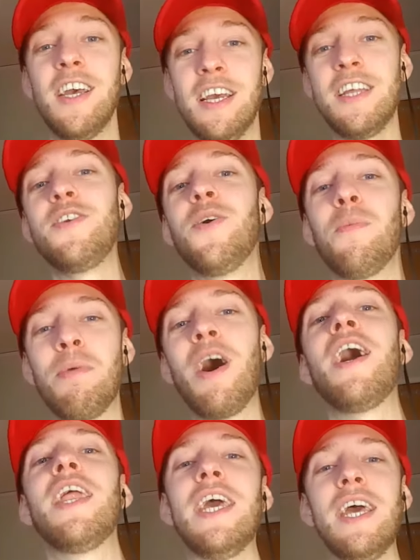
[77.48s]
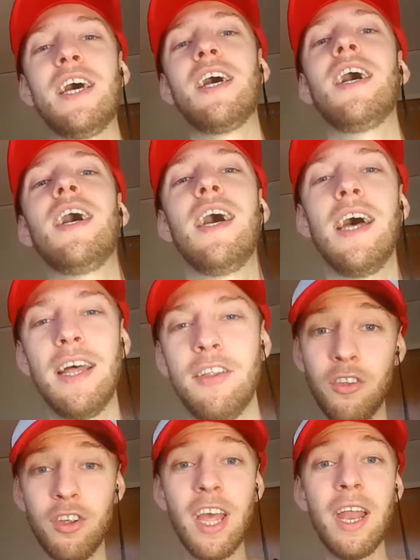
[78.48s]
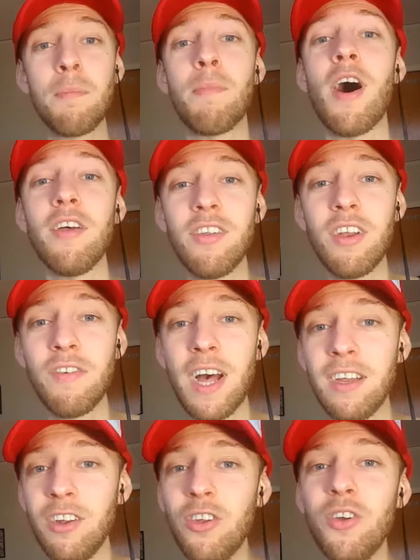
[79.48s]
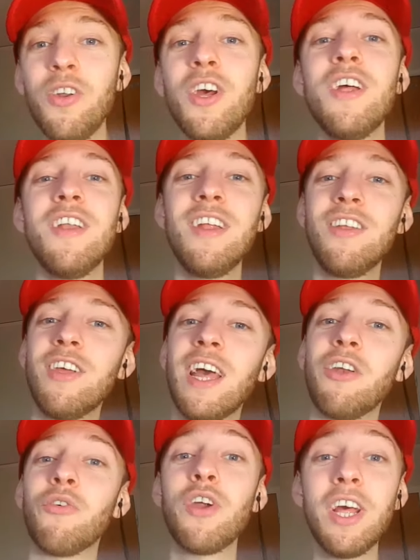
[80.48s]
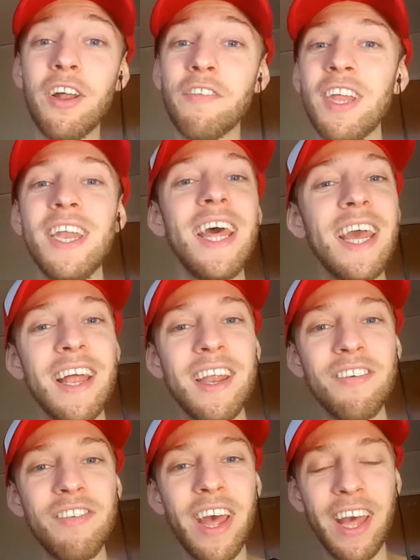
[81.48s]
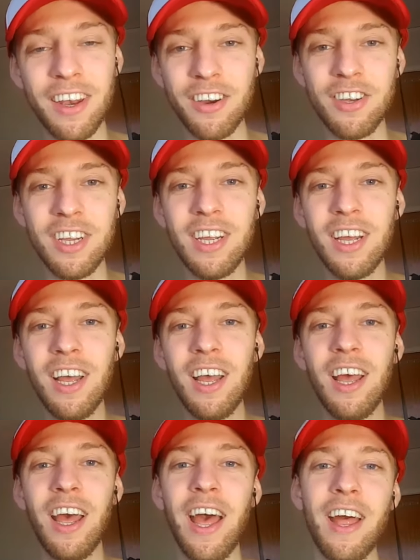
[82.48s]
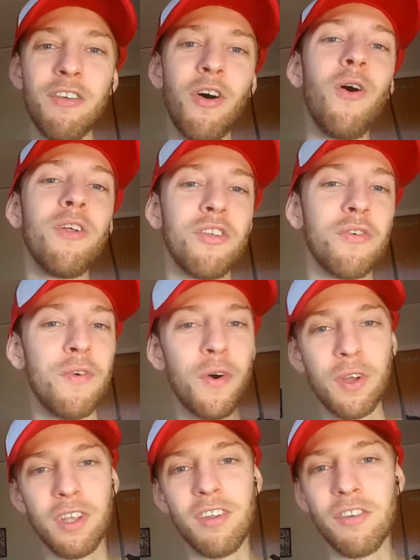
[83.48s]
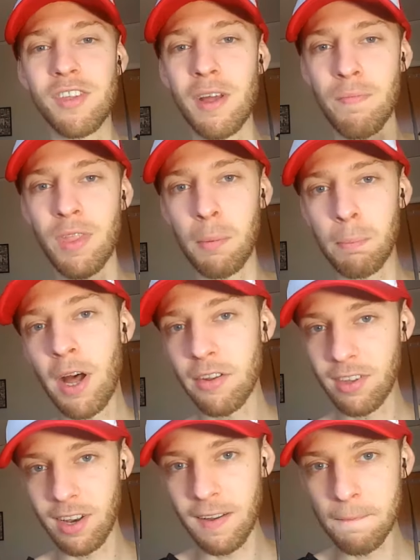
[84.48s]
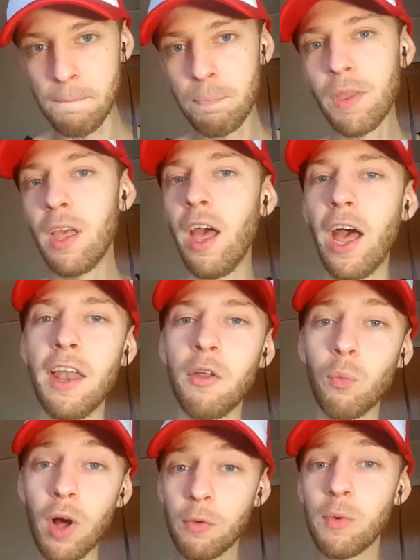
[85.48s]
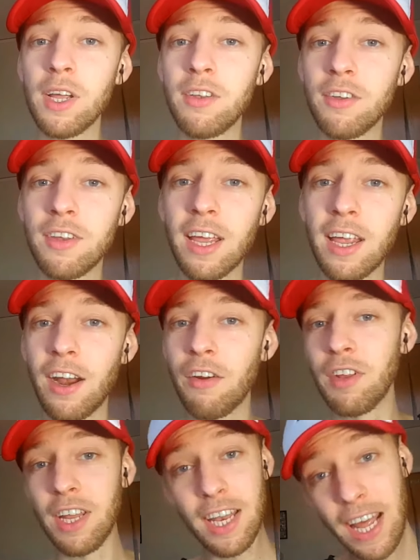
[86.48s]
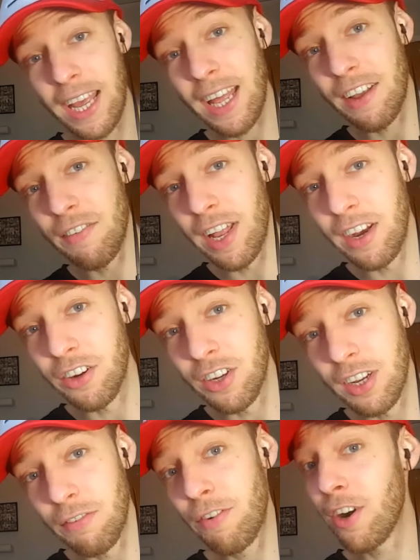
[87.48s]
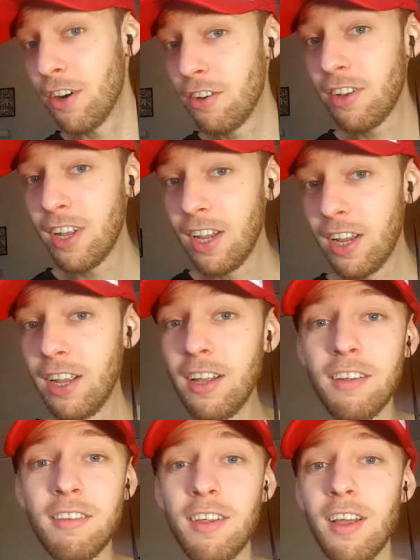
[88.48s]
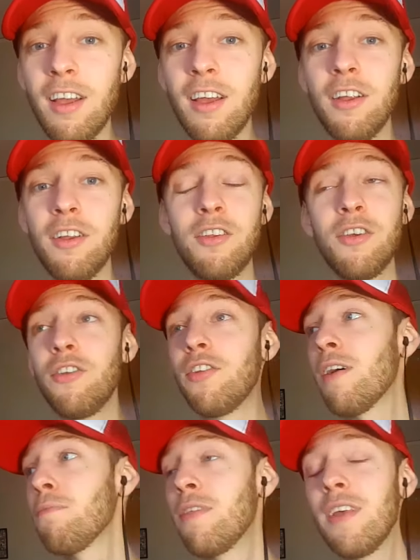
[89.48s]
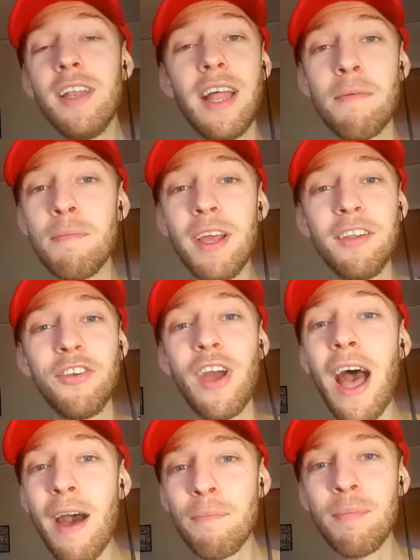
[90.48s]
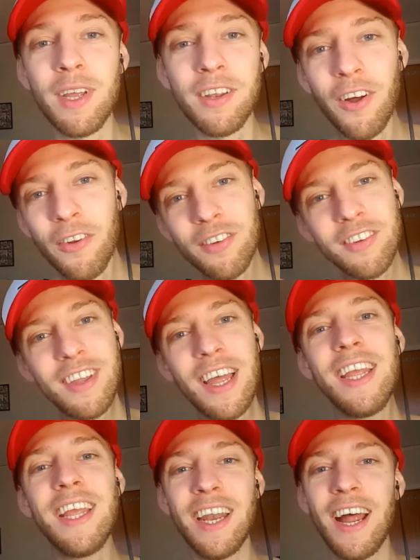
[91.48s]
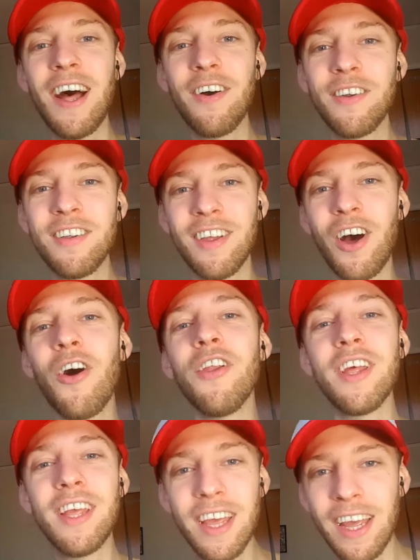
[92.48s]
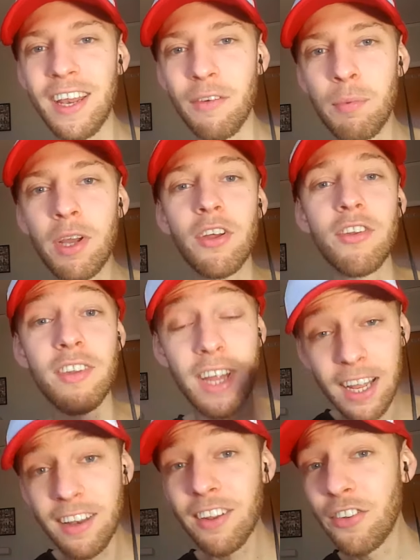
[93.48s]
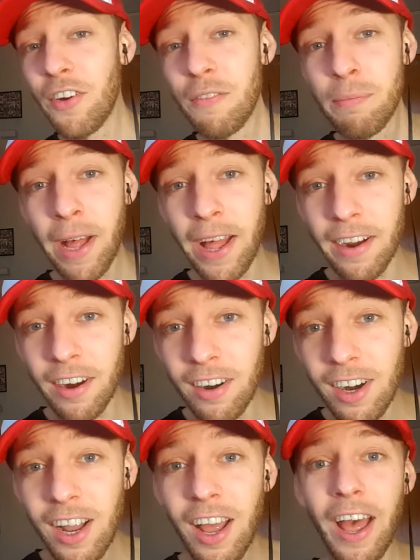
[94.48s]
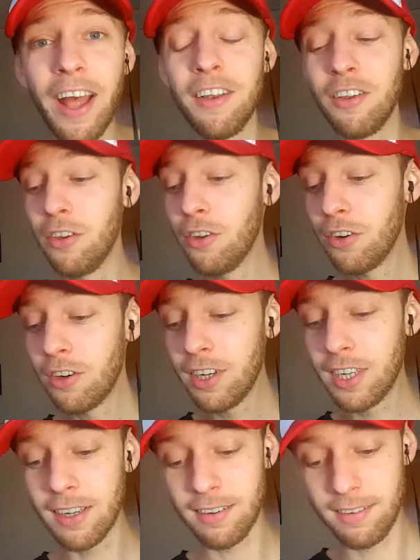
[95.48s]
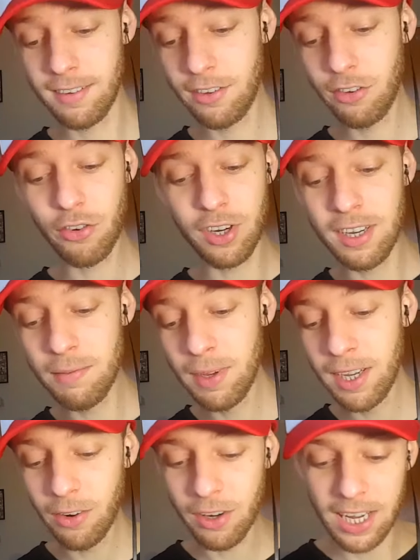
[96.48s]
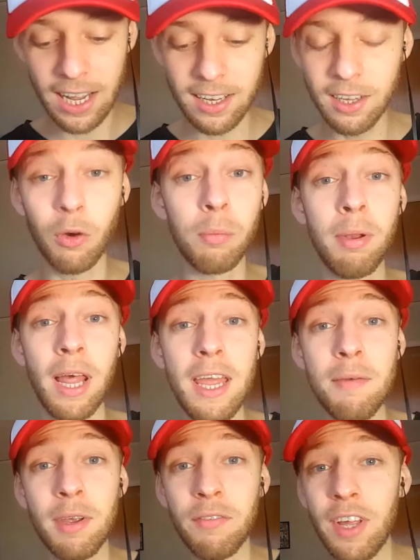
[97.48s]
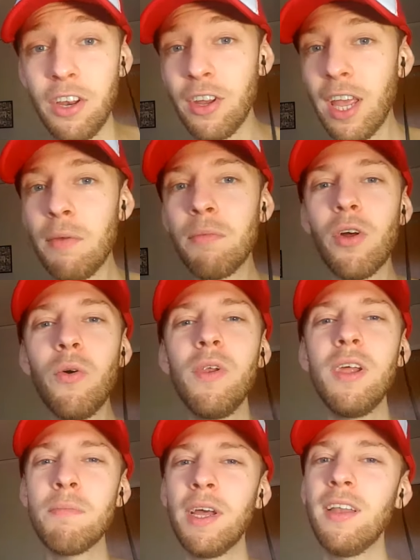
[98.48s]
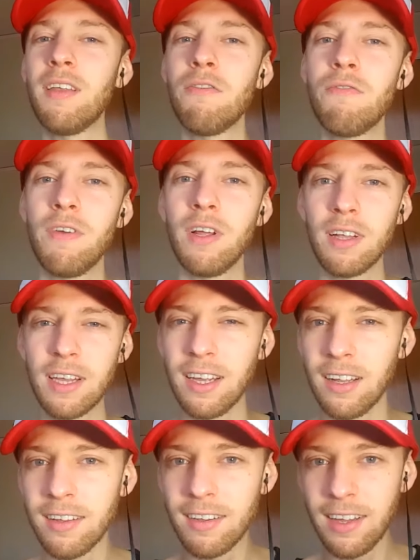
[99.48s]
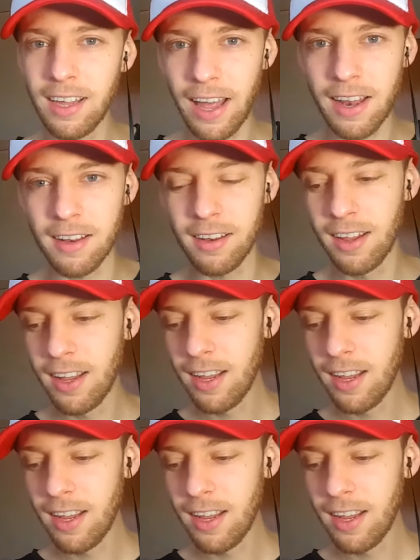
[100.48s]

in your body. To get a positive attitude, you need to get rid of the negative energy and also focus on something positive. And one way to take care of the negative energy first is do something that makes you happy. Don't take it out on the kid because they deserve better, and you're just screaming or yelling or blaming video games only make them feel guilty and